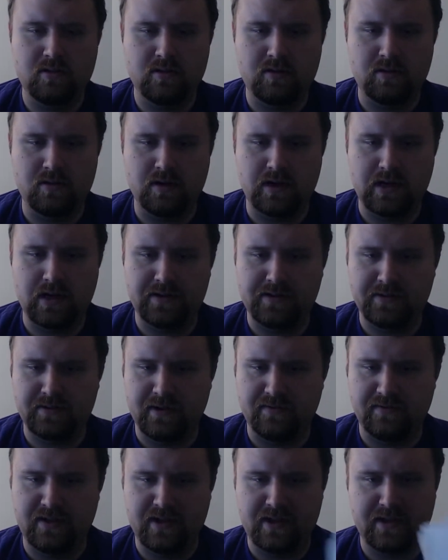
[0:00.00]
All right, so we
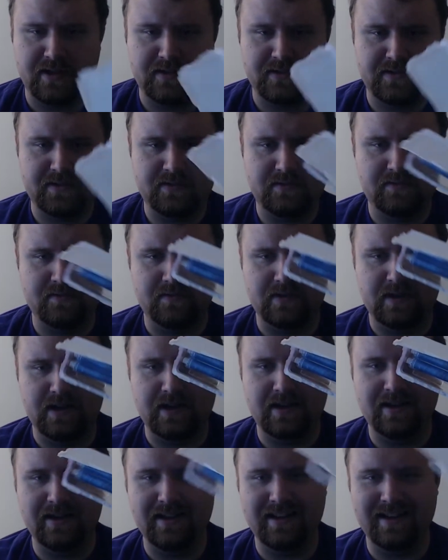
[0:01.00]
have this.
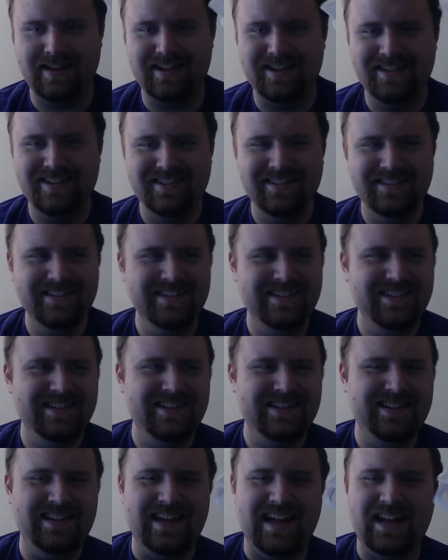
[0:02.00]
Sorry.
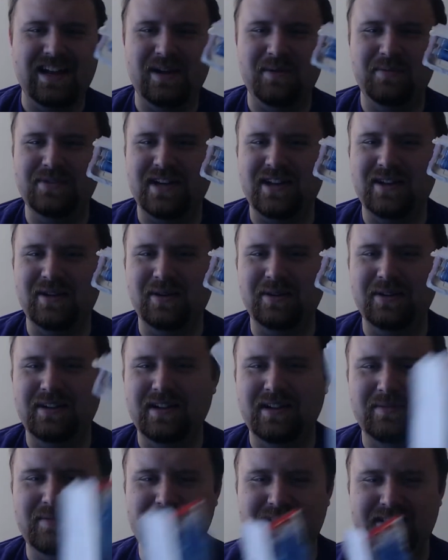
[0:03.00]
I know I'm trying to hold it
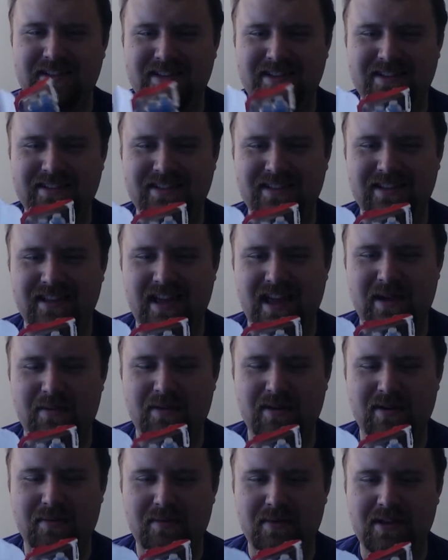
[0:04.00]
up to the
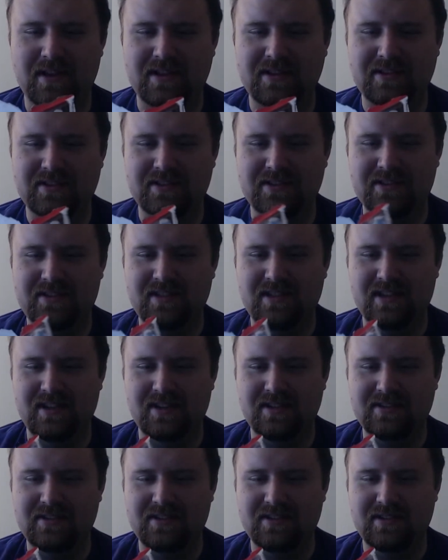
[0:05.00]
camera, but
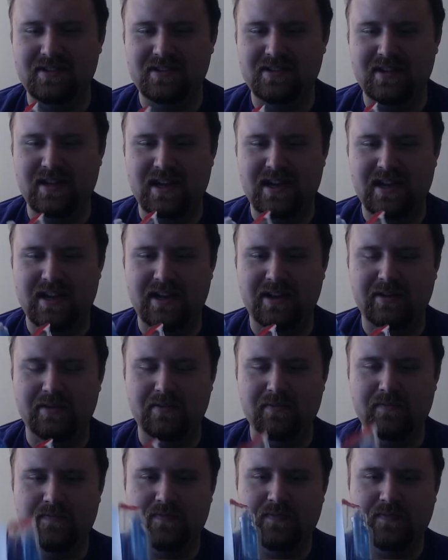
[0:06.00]
it's an odd angle.